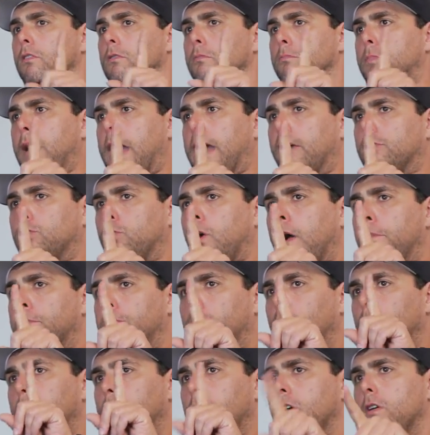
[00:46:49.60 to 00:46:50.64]
back squat
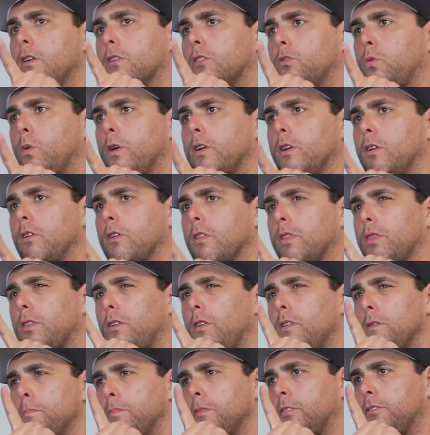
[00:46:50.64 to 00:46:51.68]
between
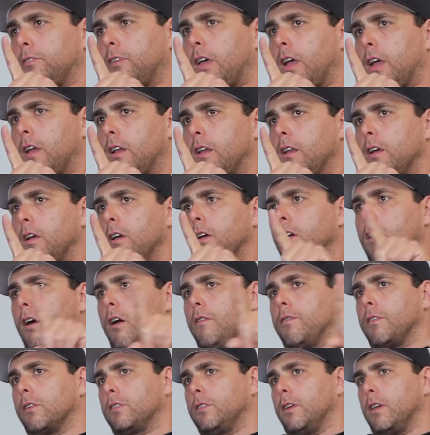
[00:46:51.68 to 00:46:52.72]
120-130%
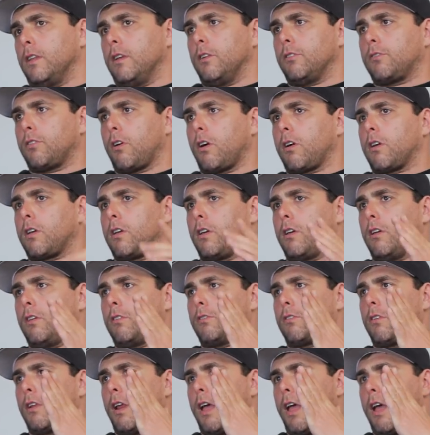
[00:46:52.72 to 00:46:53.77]
of the clean and jerk
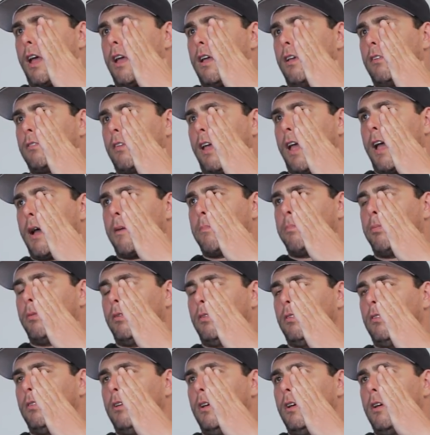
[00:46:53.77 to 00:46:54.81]
is
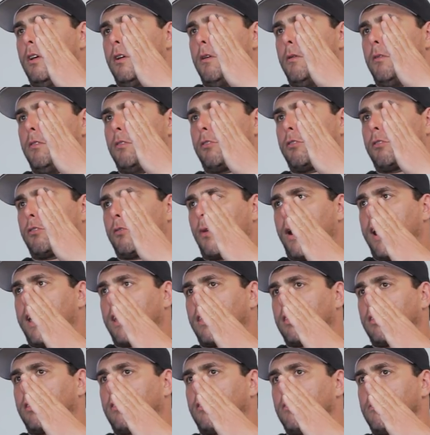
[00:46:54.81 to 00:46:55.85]
ample
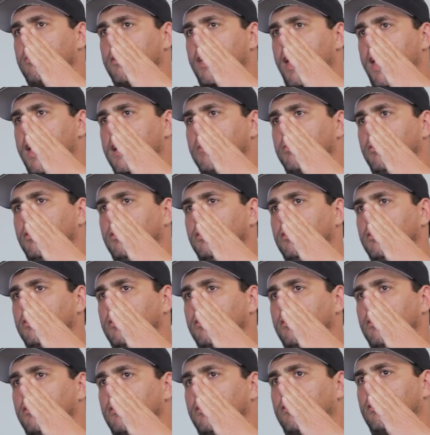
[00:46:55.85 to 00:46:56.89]
strength to be able
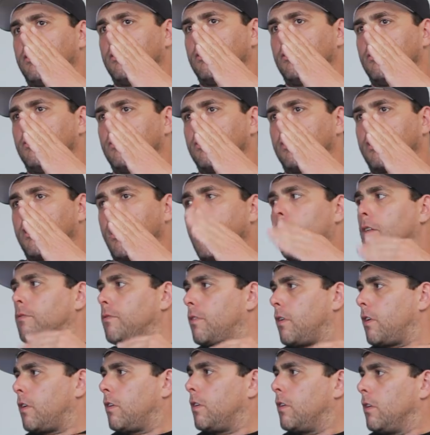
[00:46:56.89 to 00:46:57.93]
to
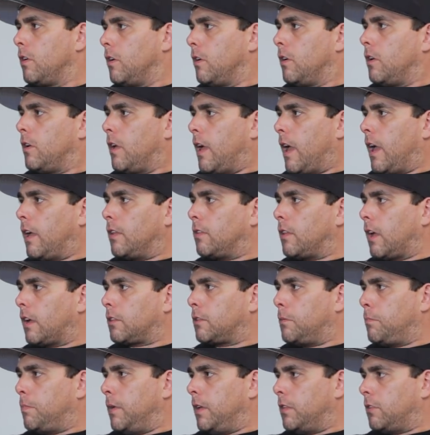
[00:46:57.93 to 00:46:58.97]
recover and not
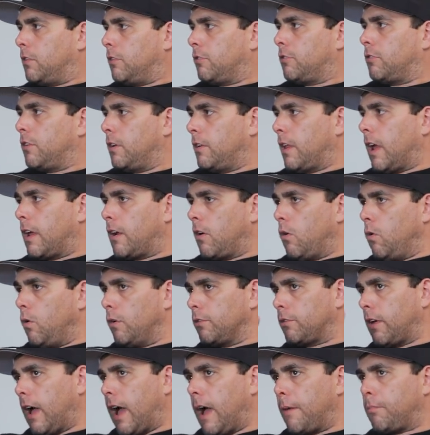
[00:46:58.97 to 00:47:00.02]
to beat the shit, not
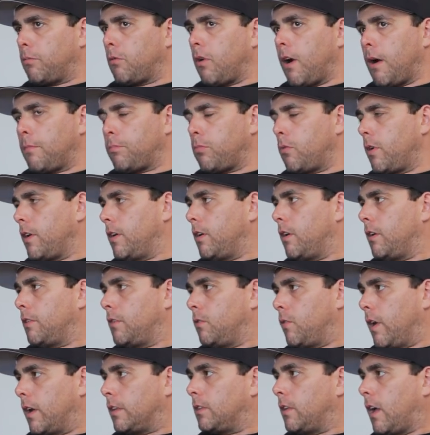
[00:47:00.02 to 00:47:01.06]
always operating on the
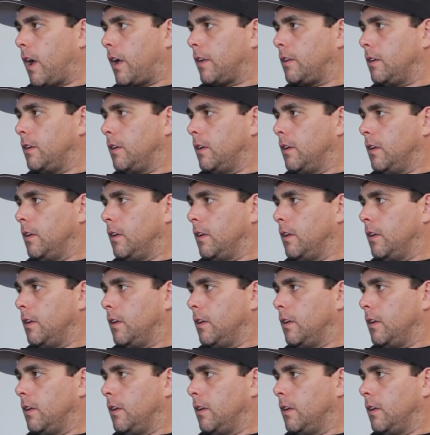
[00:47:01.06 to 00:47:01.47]
red line.